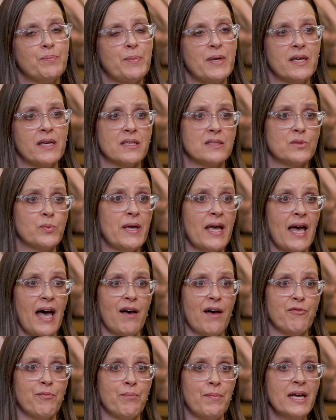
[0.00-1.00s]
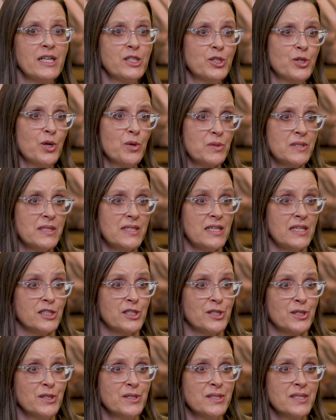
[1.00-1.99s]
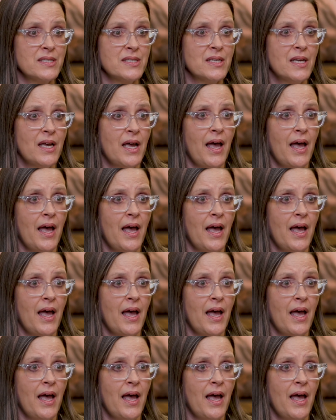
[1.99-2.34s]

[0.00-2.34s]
because we have metro teachers